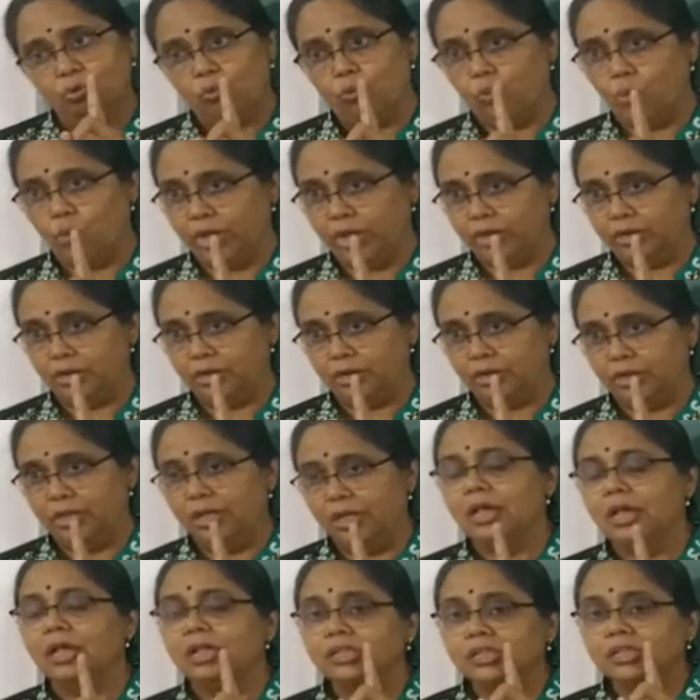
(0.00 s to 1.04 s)
1.
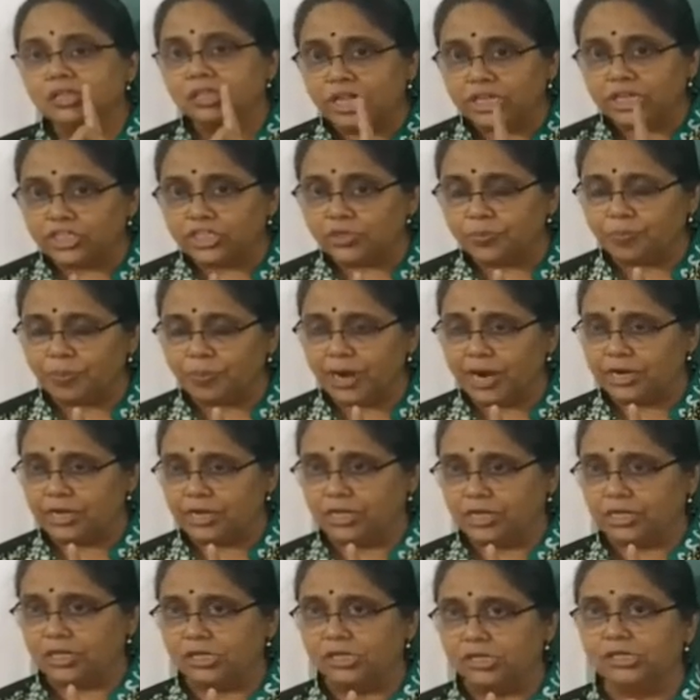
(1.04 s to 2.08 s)
Such
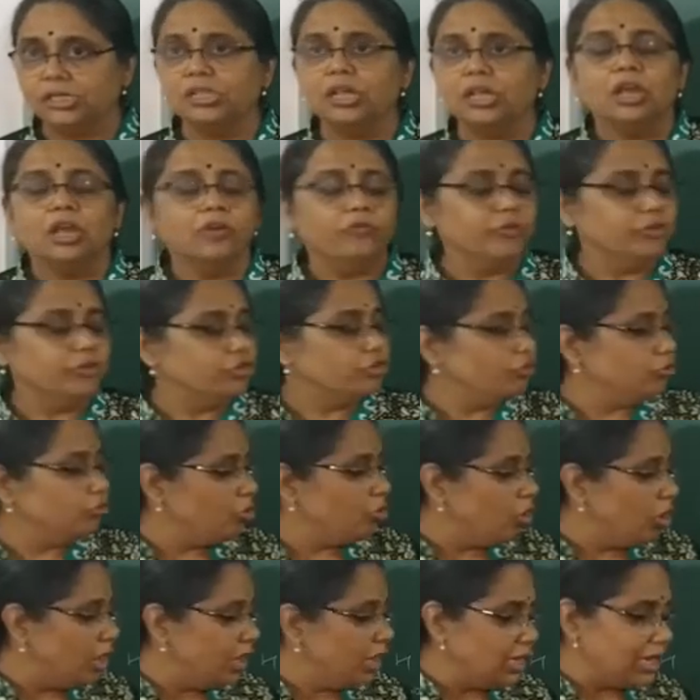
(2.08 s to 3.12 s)
particles which do
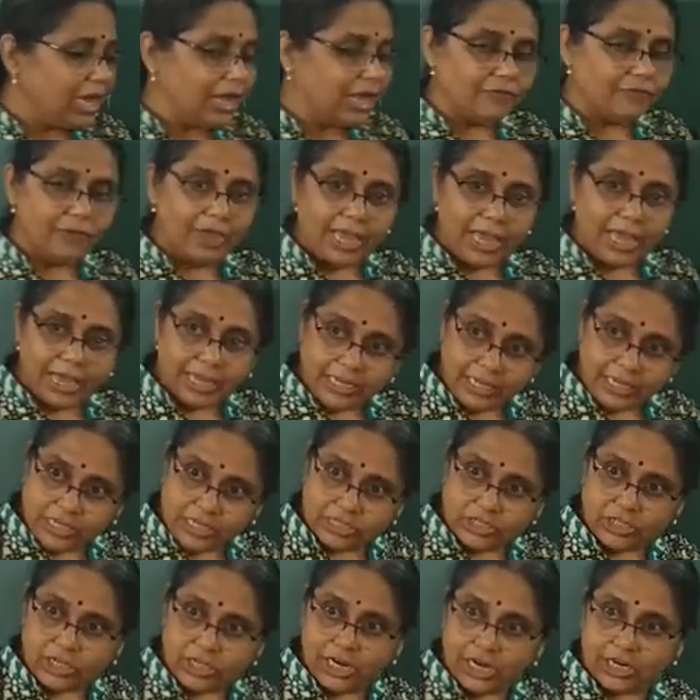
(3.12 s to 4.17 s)
not have
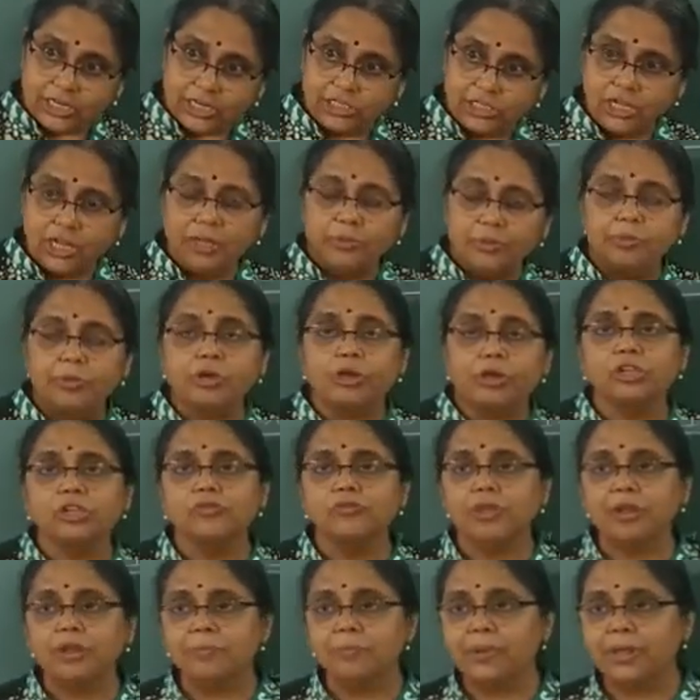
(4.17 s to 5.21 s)
any charge, because
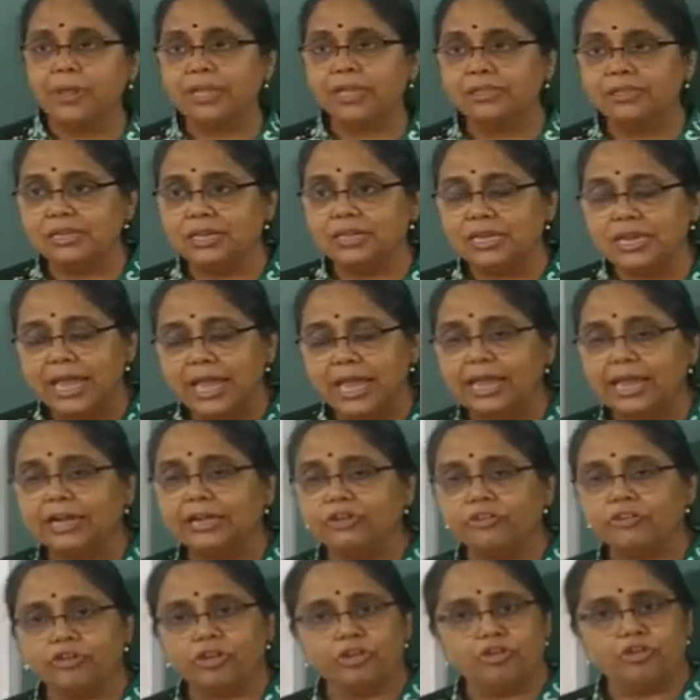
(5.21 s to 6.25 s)
when placed in
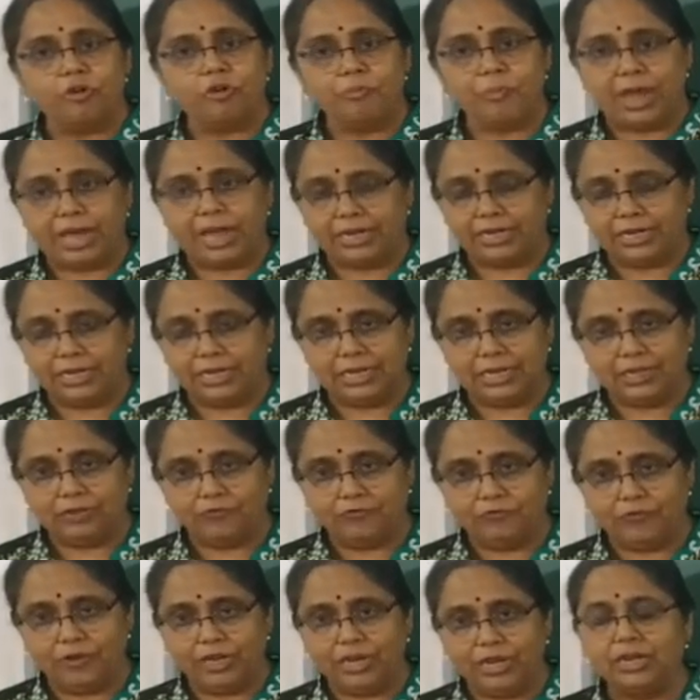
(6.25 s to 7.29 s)
electric or magnetic
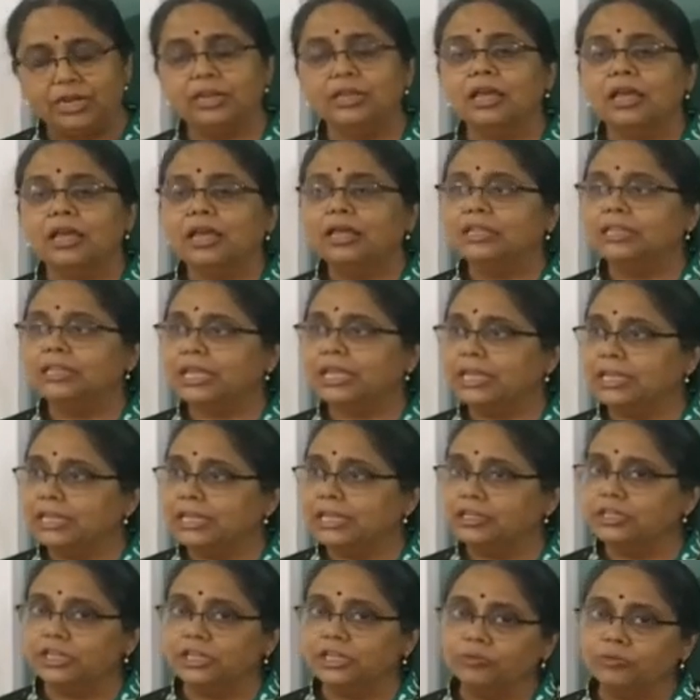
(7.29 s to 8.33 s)
field, they
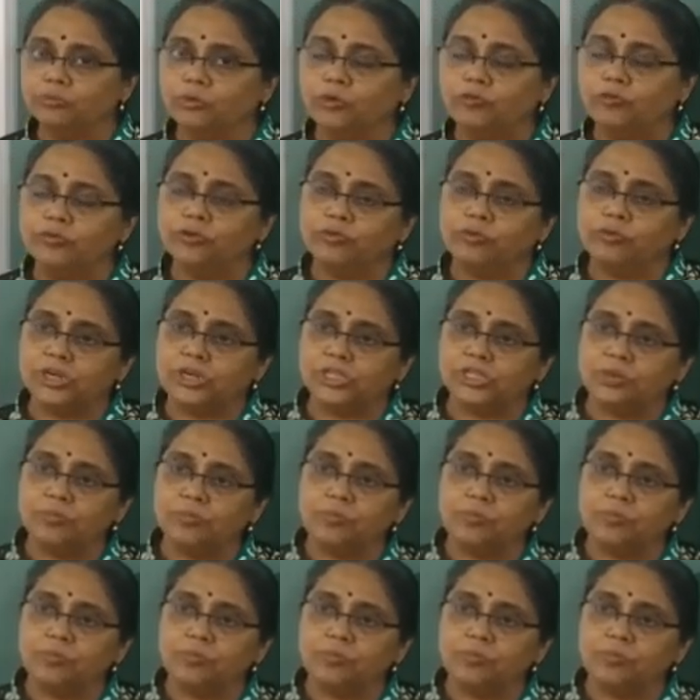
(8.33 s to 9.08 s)
neither move towards the